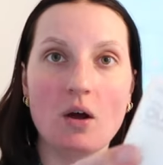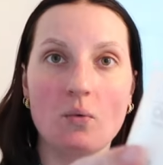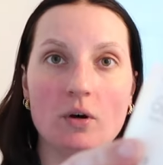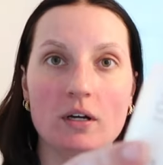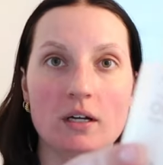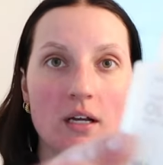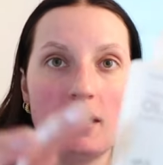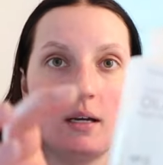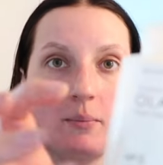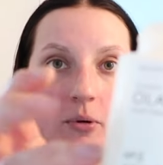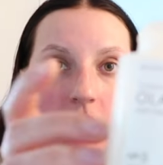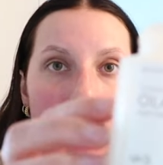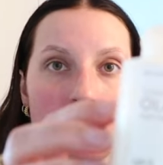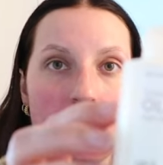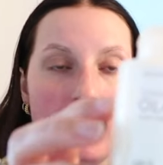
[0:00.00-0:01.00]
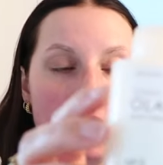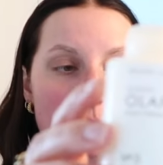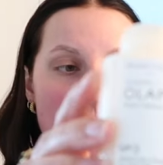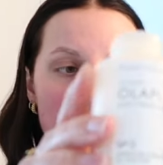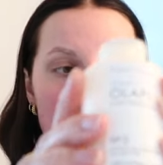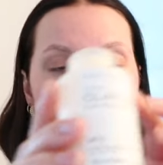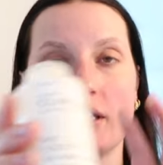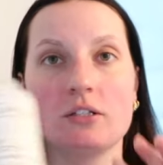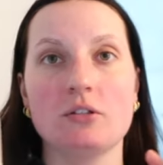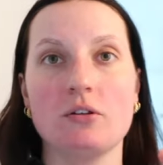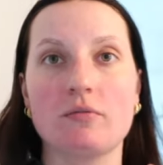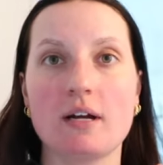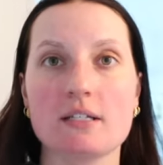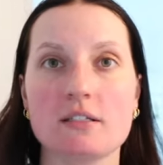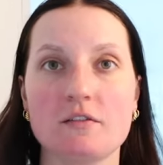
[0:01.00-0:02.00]
We're gonna put in a hair mask while I do
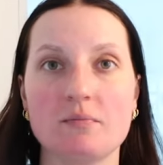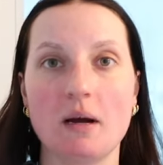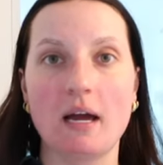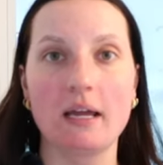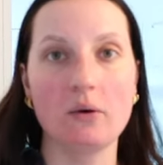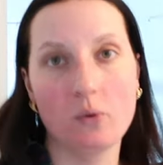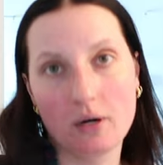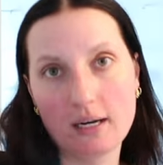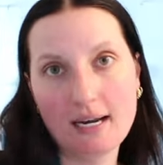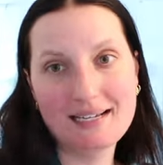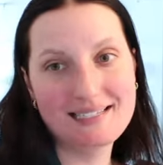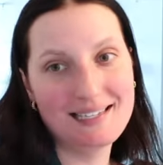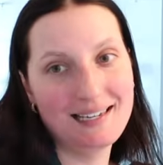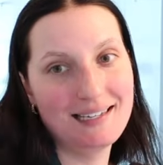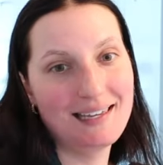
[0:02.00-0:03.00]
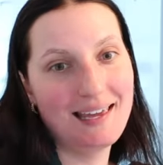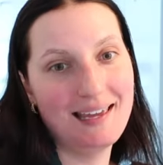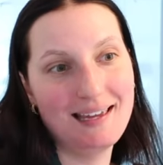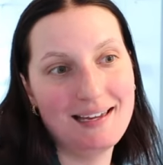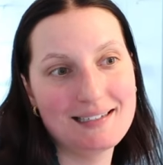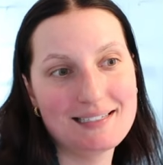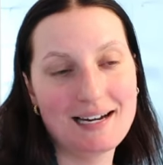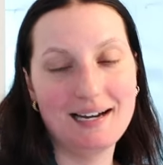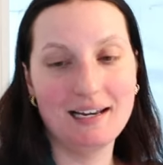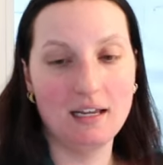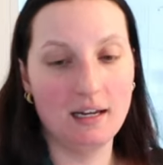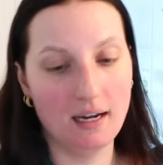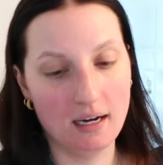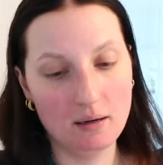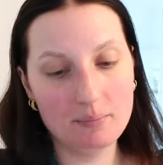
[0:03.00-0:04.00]
the rest of my organizing and
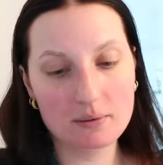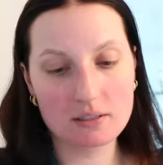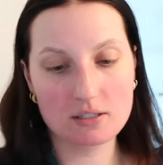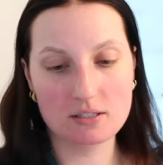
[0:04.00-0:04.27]
tidying up.